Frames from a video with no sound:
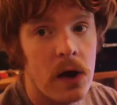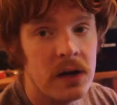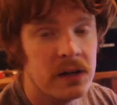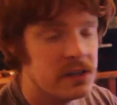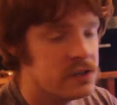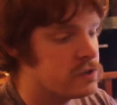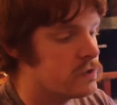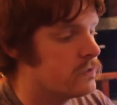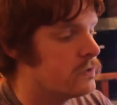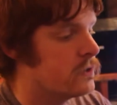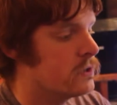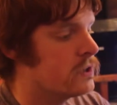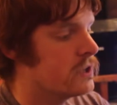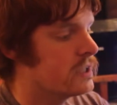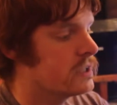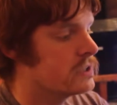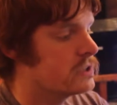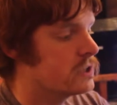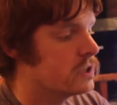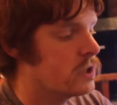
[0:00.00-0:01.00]
Alright, just a few
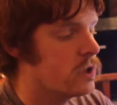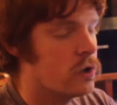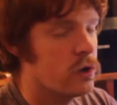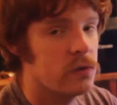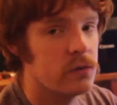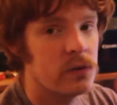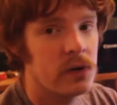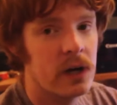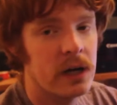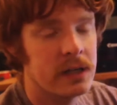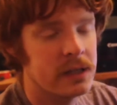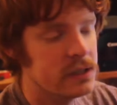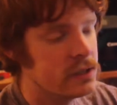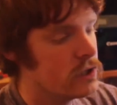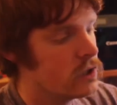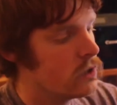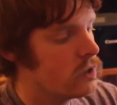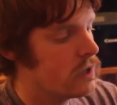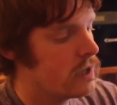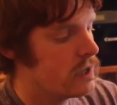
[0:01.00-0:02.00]
things to go over. I did
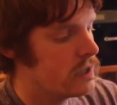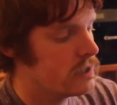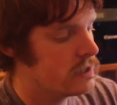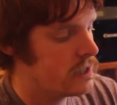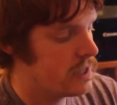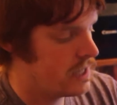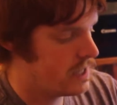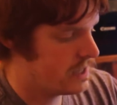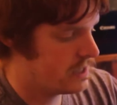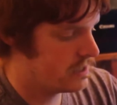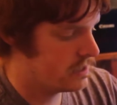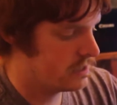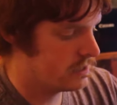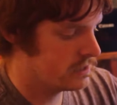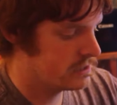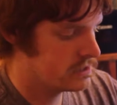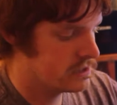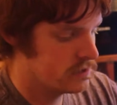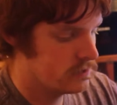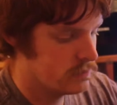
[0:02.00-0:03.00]
go ahead and
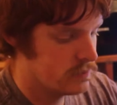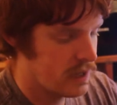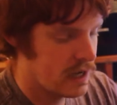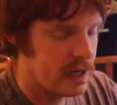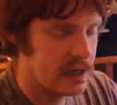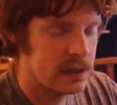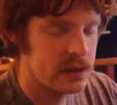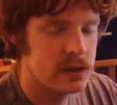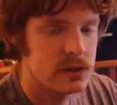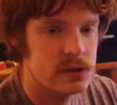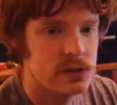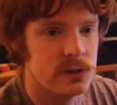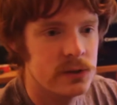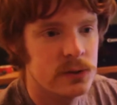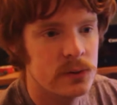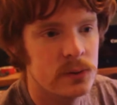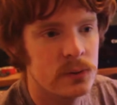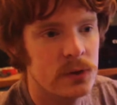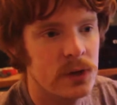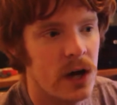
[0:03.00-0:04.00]
listen back
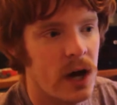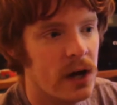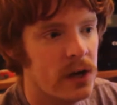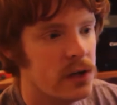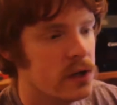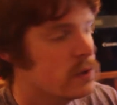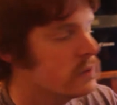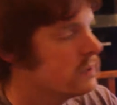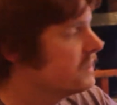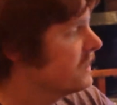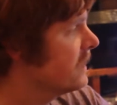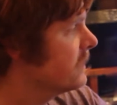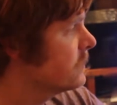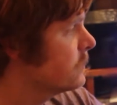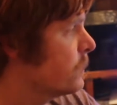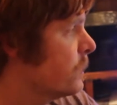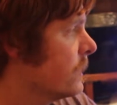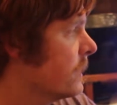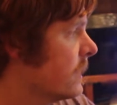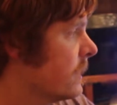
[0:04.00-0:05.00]
to the audio. It sounds
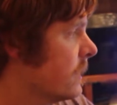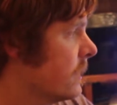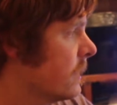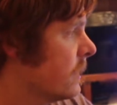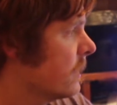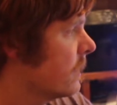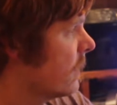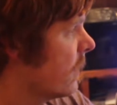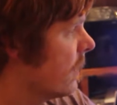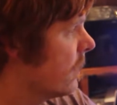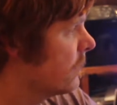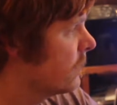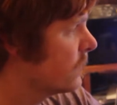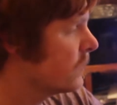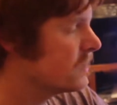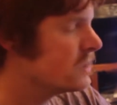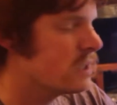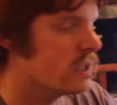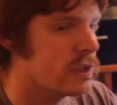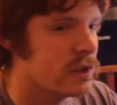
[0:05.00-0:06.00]
pretty good. There
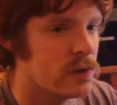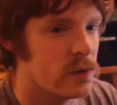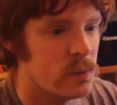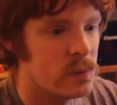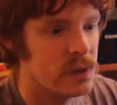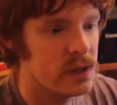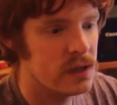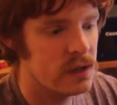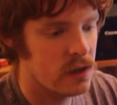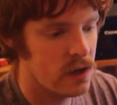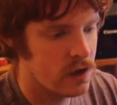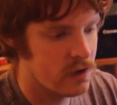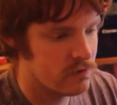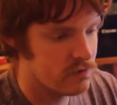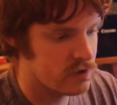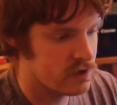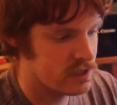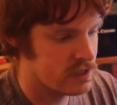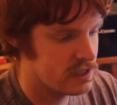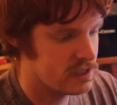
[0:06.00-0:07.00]
is a little bit of
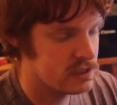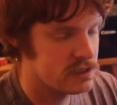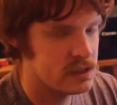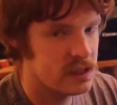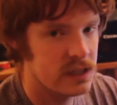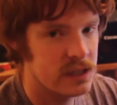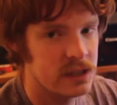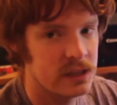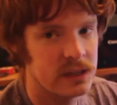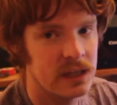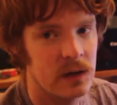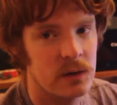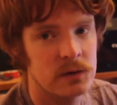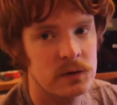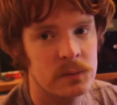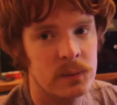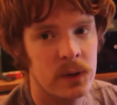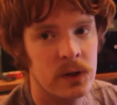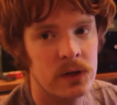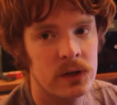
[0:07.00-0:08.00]
a hiss. I think that
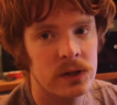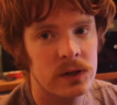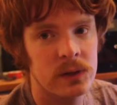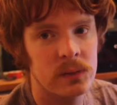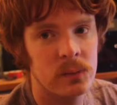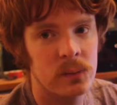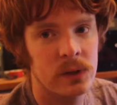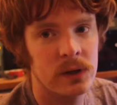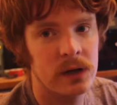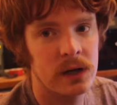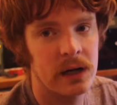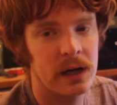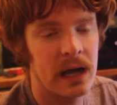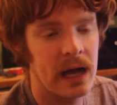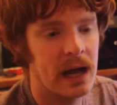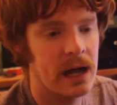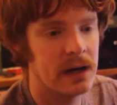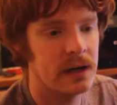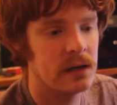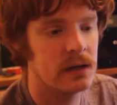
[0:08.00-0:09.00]
was partly where I
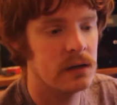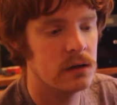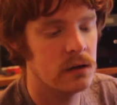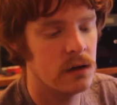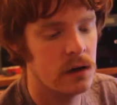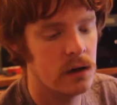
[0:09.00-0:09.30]
had it.